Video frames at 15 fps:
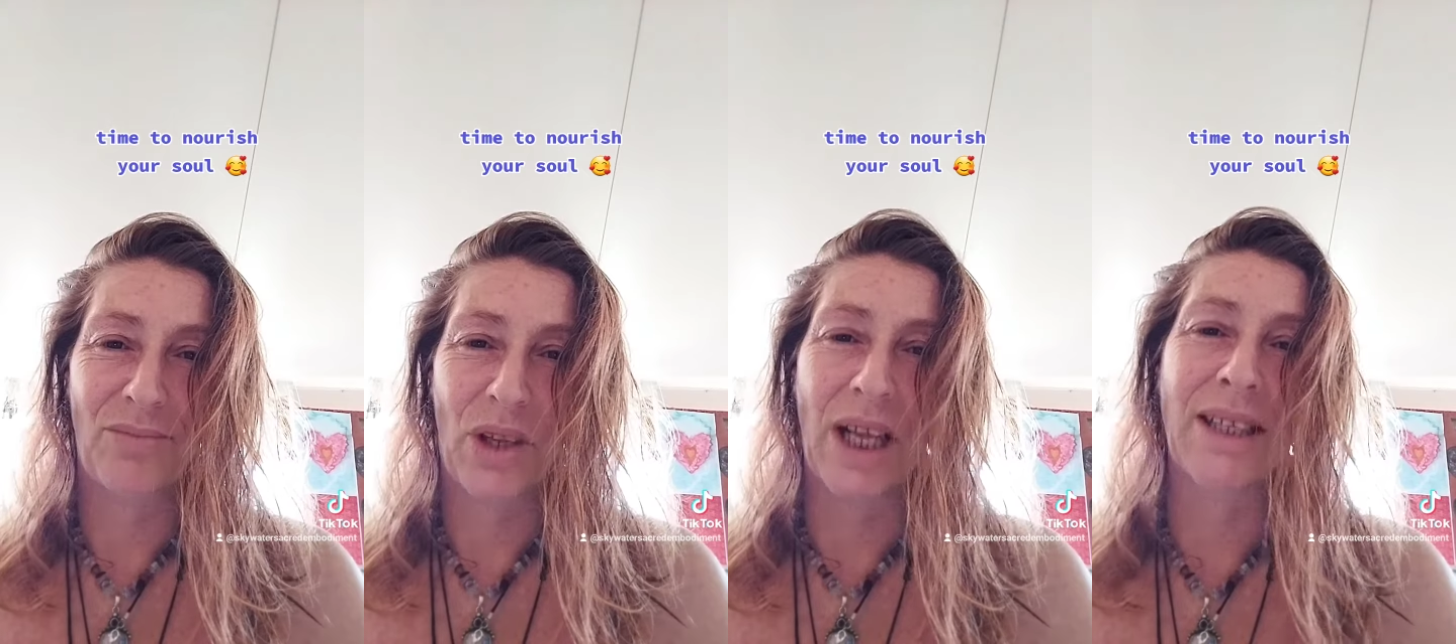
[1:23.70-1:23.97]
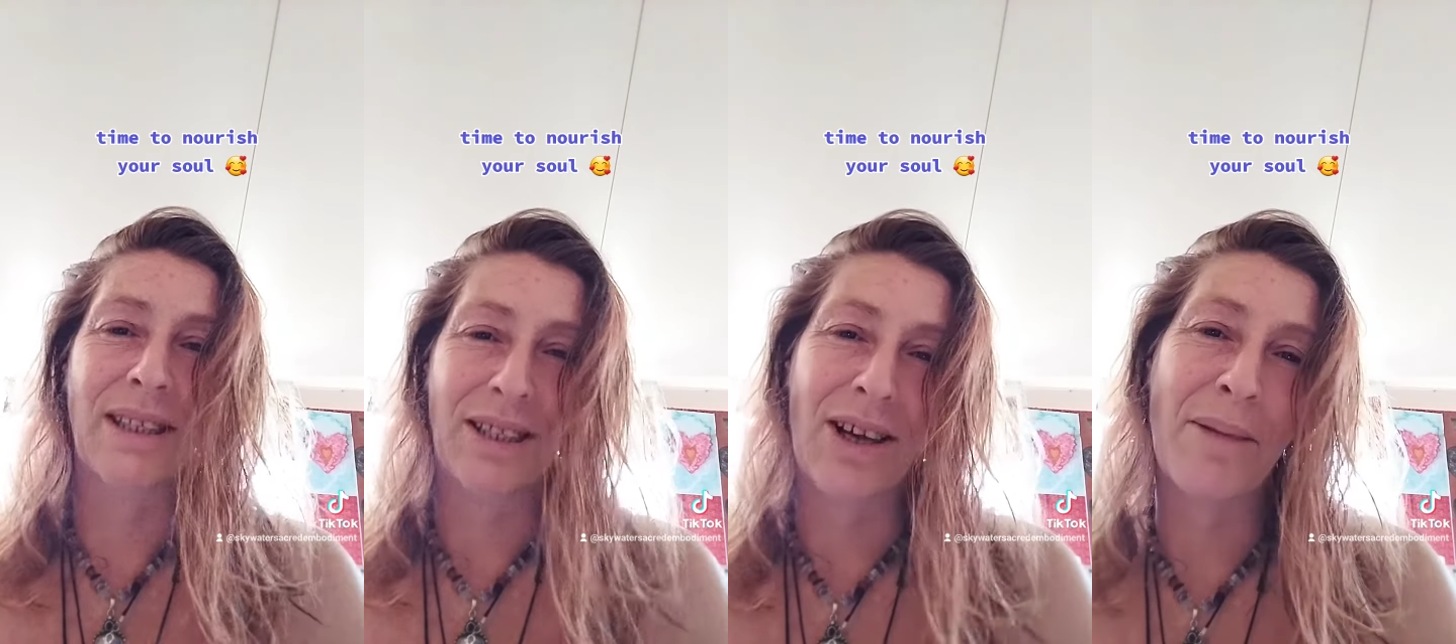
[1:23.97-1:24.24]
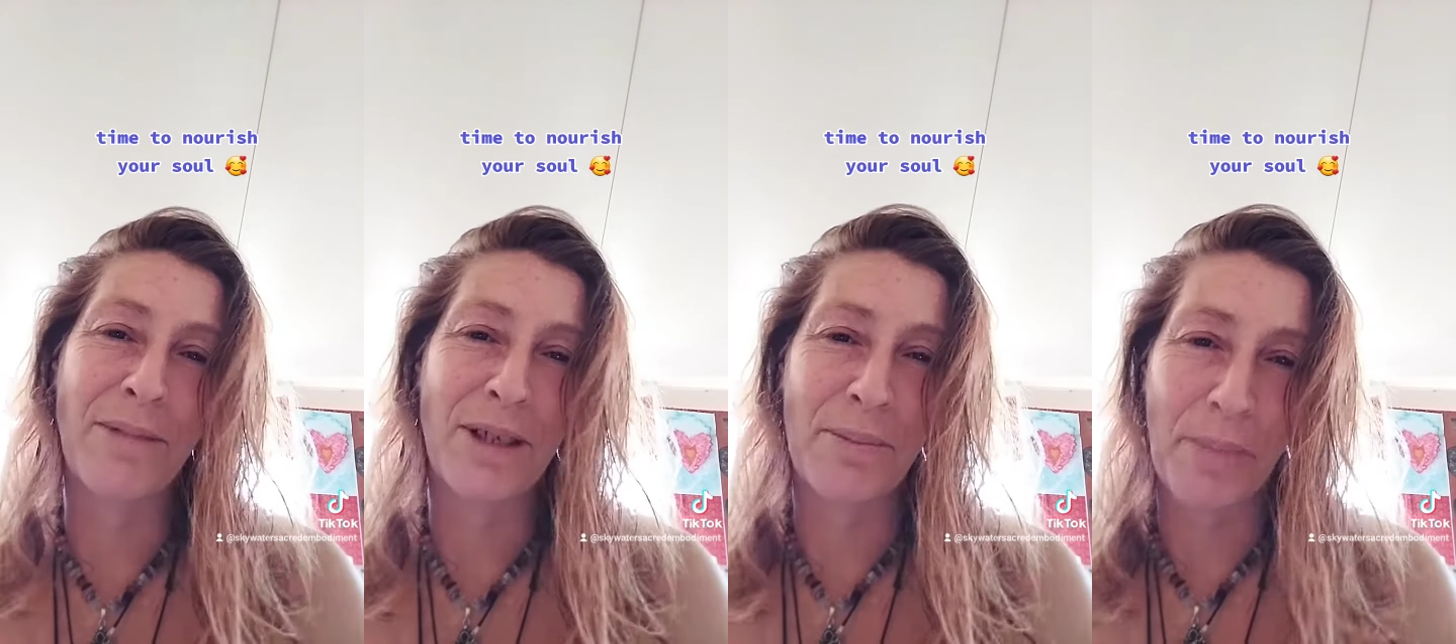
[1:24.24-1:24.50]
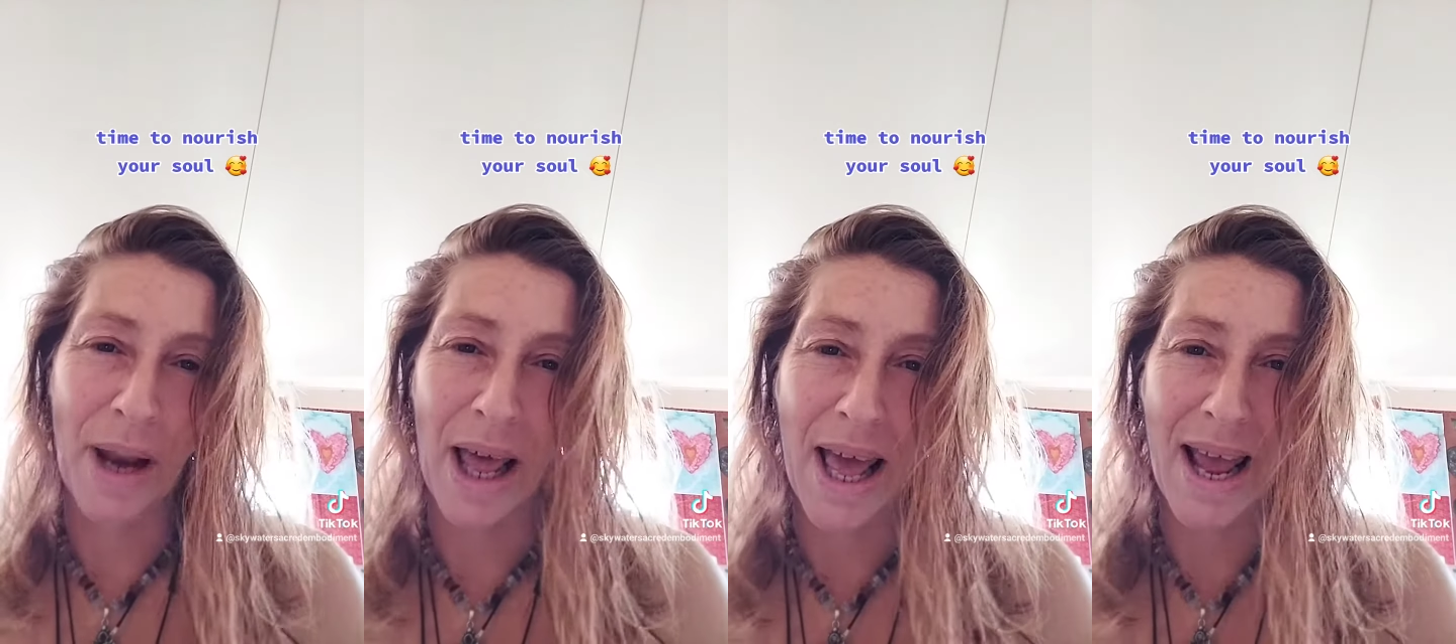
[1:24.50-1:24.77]
It's time to
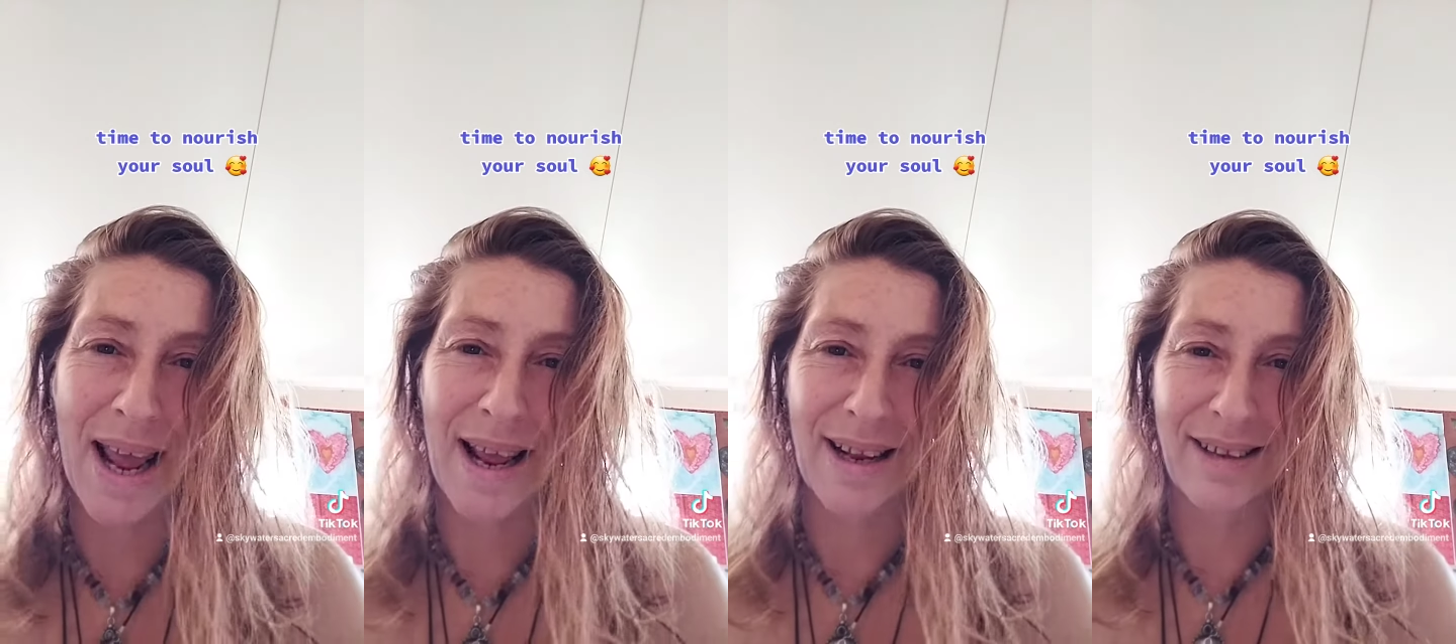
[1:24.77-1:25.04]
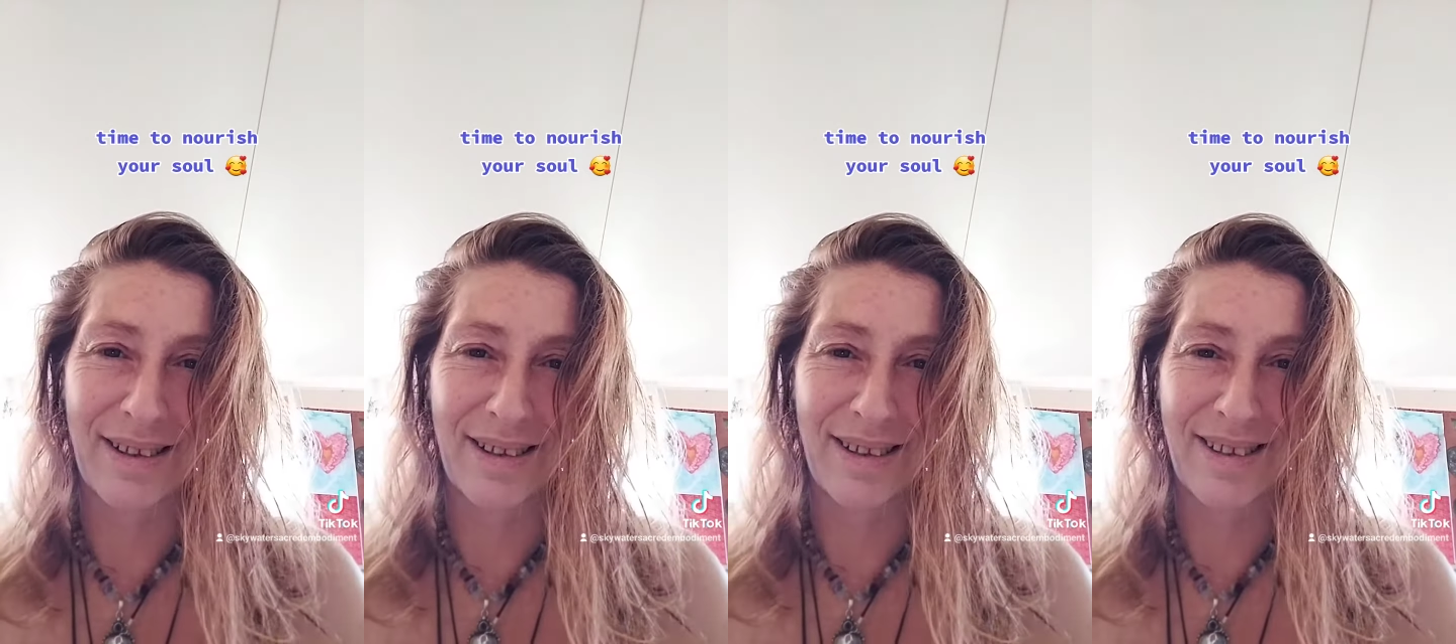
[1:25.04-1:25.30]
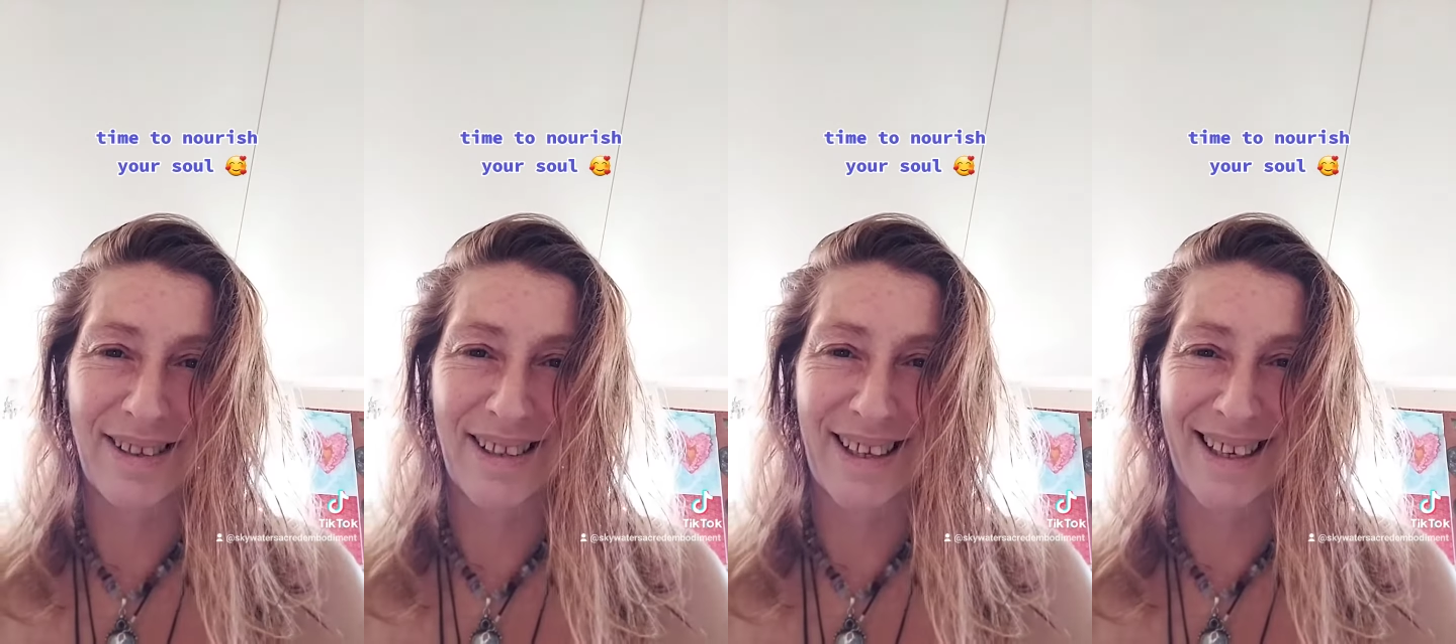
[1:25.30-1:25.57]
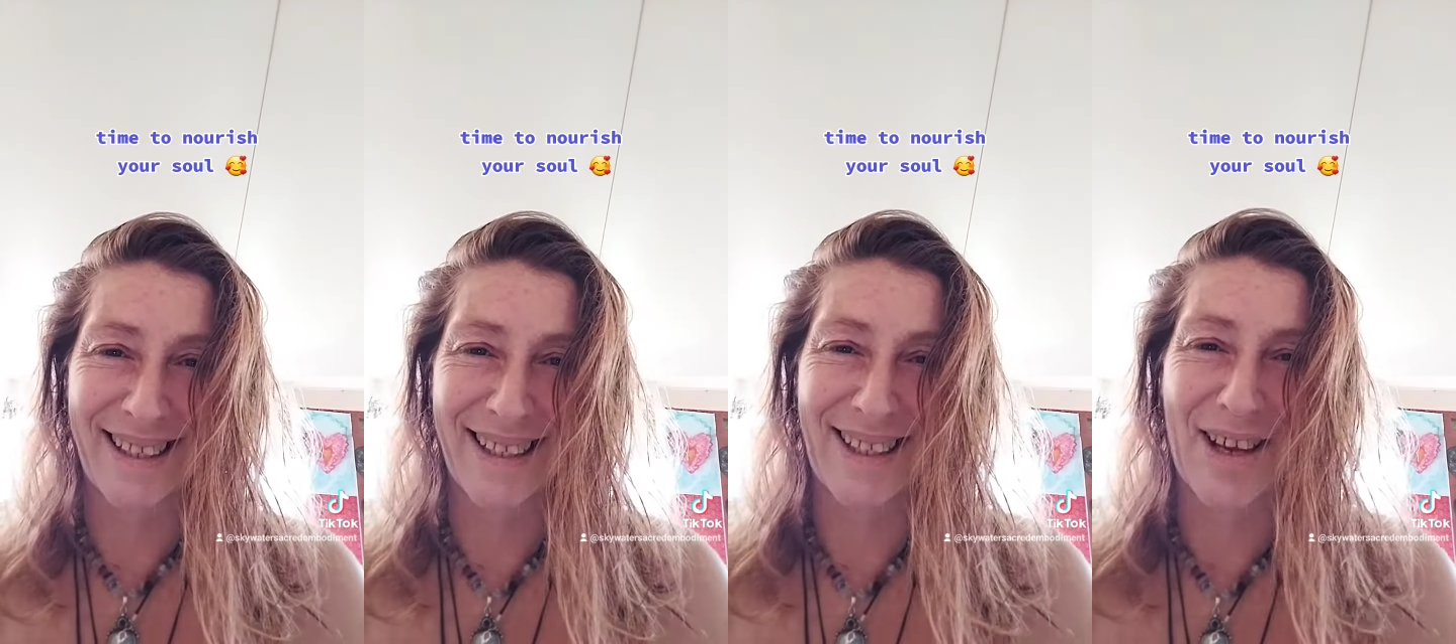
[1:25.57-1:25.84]
play. It's